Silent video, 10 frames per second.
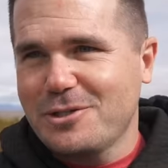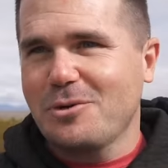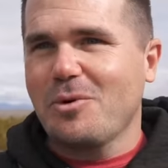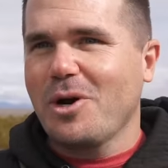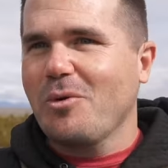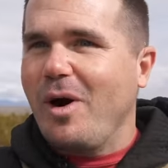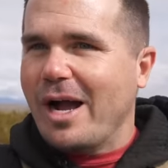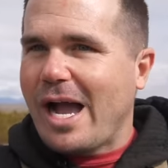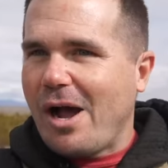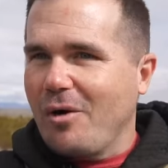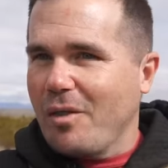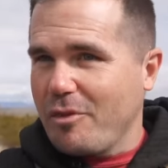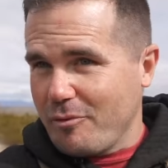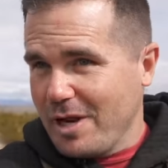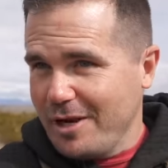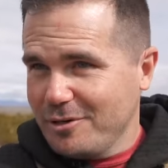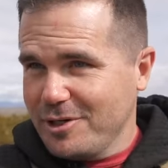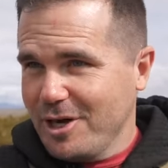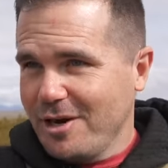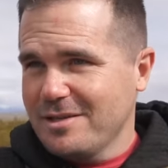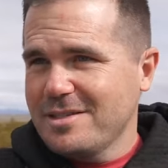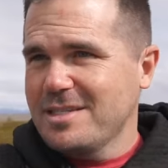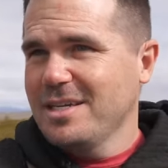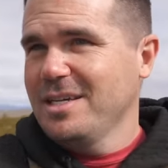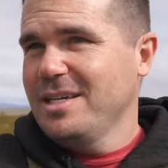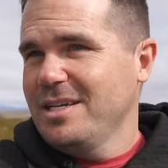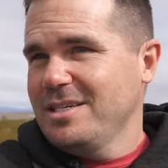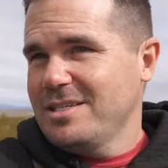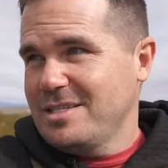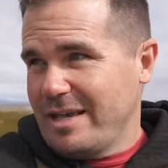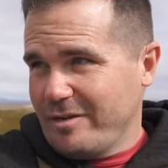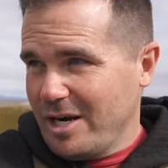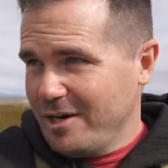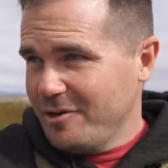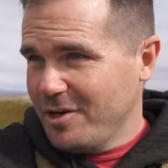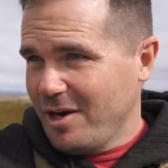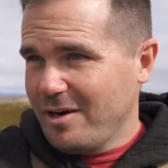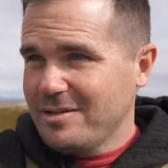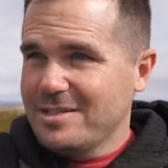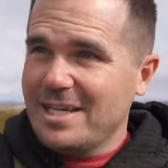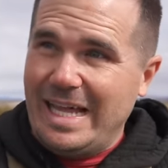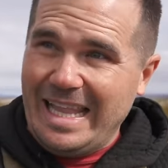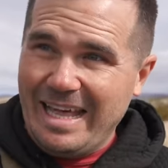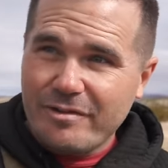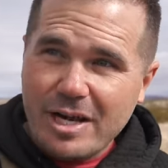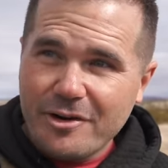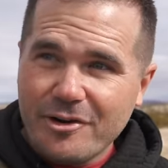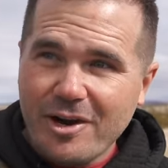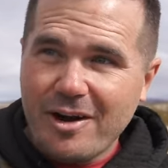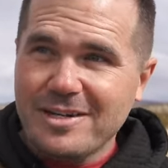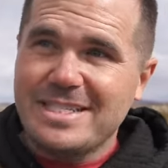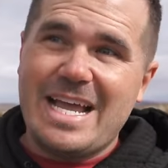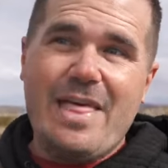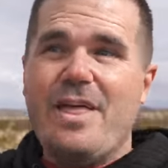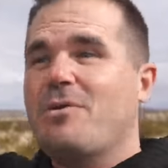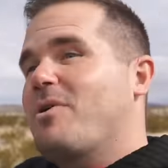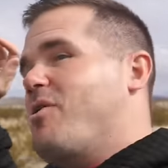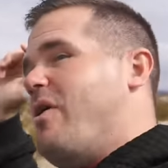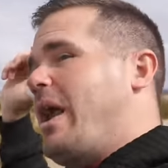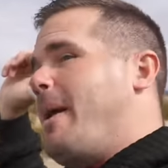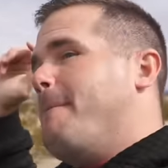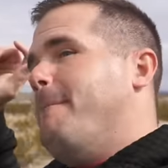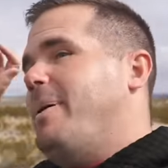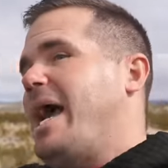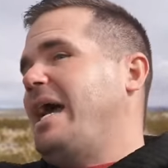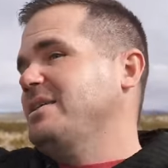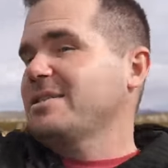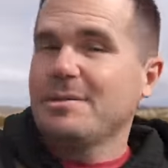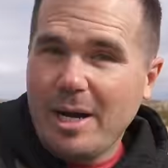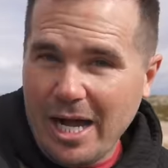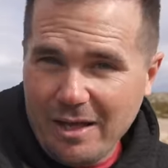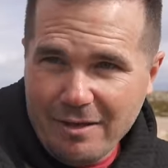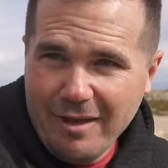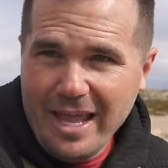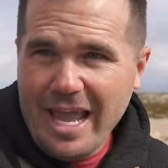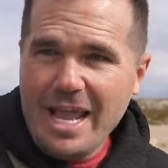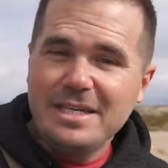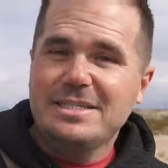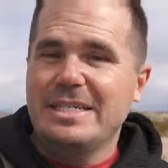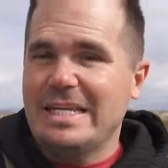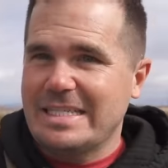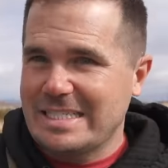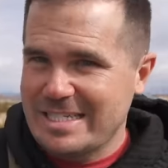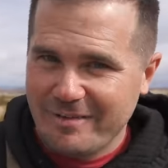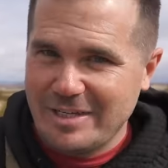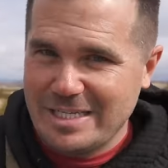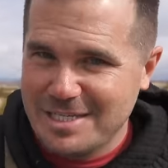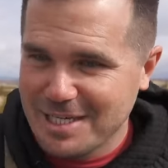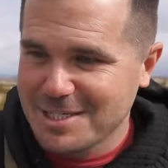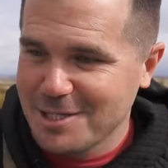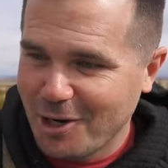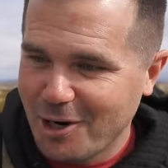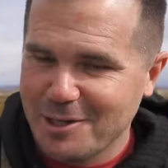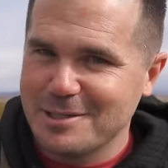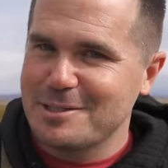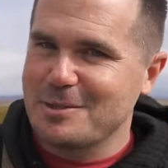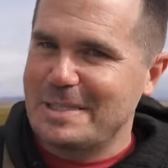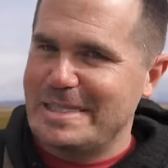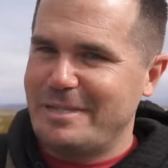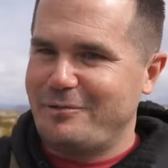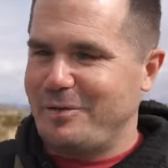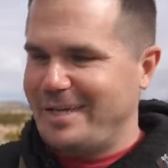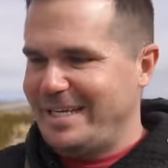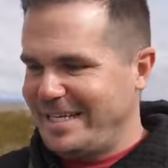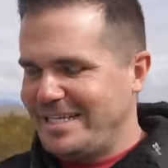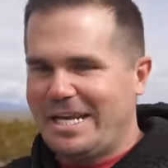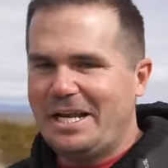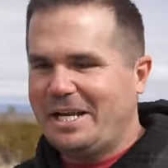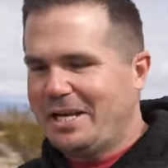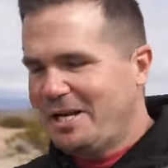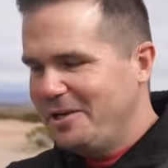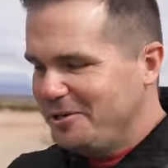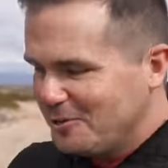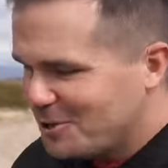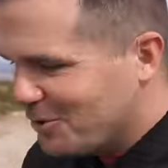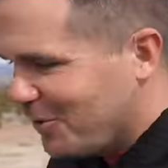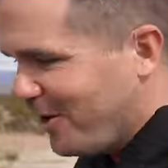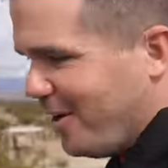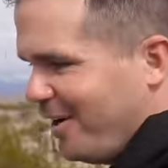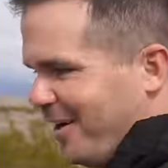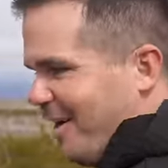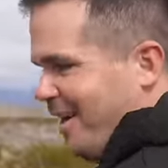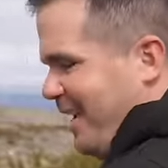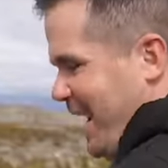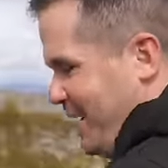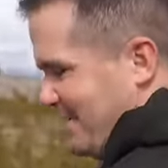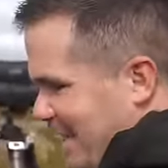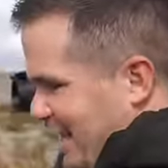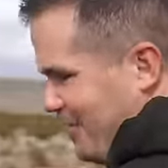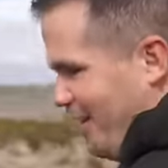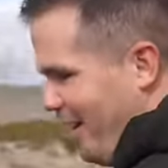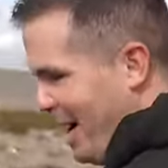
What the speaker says: So we're gonna walk out 300 yards, 700 yards, 1100 yards, and then we're going past a mile, 1876 yards. See if we can get it done. New shooter out to that far.